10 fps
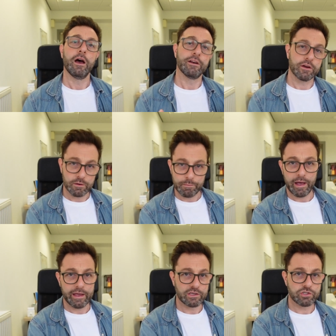and you're going to
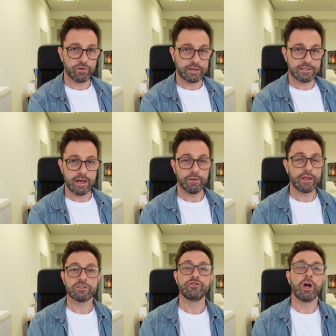pay it straight out.
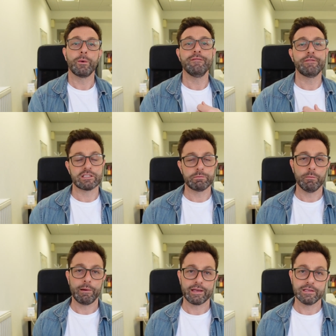There's no investment
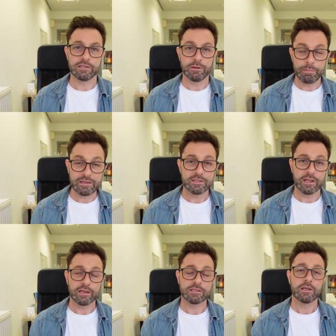back into the
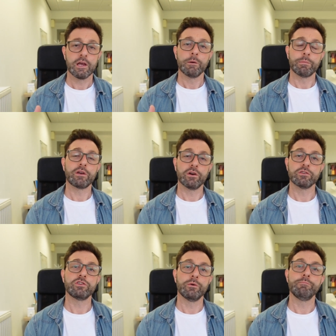business
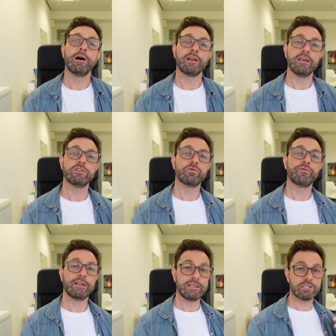because your money is
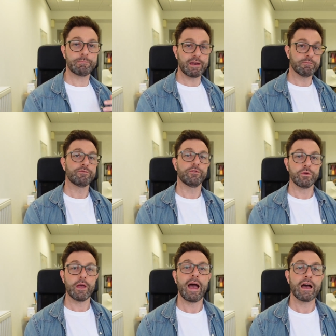already spent before
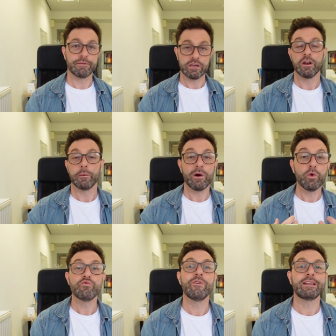you have it. You know, it
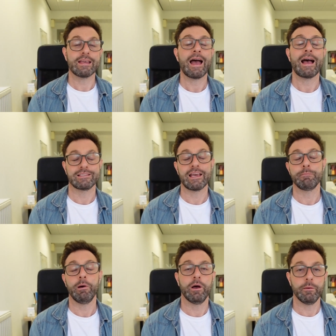already has a
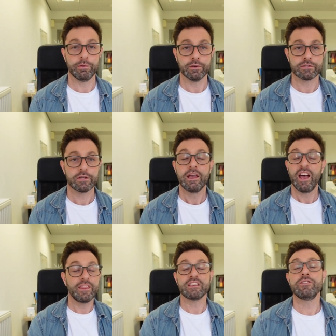purpose,
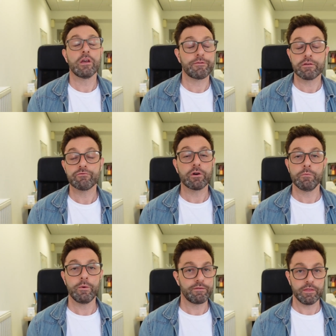and there's nothing
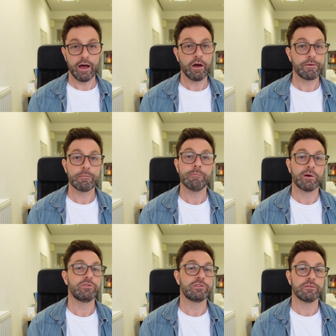wrong with that. I think
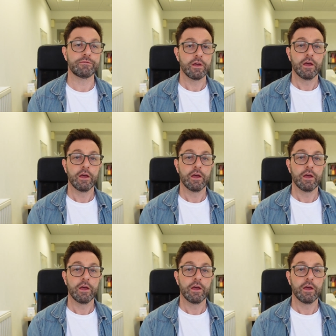most of